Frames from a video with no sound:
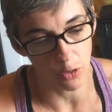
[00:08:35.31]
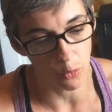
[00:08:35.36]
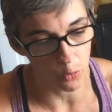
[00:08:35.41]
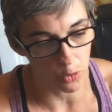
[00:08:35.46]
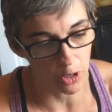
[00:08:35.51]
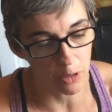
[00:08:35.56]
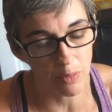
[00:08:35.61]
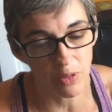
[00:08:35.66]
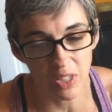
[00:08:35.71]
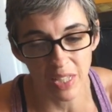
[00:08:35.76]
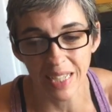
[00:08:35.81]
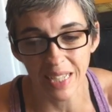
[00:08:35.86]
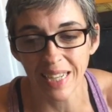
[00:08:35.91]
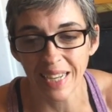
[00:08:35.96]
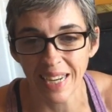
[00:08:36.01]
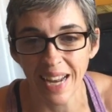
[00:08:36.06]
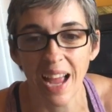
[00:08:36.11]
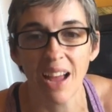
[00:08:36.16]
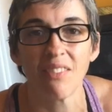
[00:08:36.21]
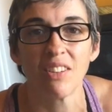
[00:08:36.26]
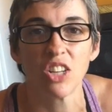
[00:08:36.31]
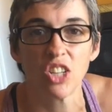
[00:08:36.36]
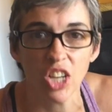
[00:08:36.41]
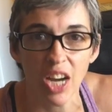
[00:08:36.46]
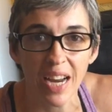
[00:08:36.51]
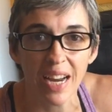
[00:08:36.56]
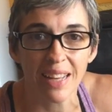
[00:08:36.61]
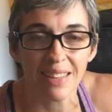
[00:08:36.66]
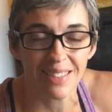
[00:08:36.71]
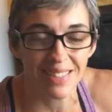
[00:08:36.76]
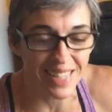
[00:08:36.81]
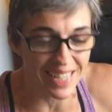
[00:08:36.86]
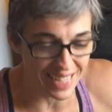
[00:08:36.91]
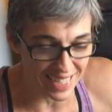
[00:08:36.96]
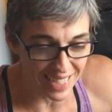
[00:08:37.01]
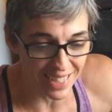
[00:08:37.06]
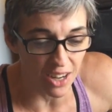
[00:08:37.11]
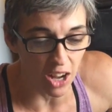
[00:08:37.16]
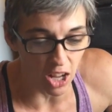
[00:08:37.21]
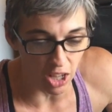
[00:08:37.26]
the worms didn't have a chance
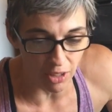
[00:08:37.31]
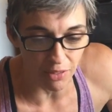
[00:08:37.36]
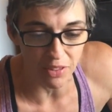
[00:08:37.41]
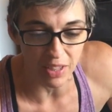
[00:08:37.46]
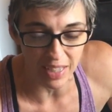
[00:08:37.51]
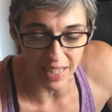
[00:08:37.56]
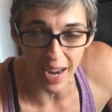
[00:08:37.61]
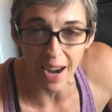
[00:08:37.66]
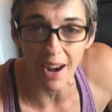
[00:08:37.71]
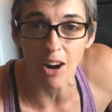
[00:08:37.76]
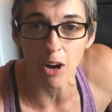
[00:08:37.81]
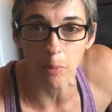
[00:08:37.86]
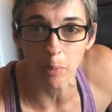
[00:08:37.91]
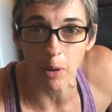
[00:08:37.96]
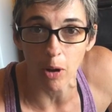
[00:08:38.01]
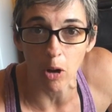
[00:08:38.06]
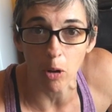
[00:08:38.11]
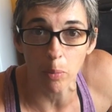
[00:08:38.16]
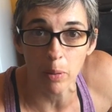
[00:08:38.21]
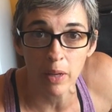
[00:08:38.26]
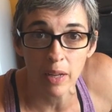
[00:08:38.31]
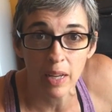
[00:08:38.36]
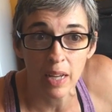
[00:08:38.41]
to eat all of the carrot pulp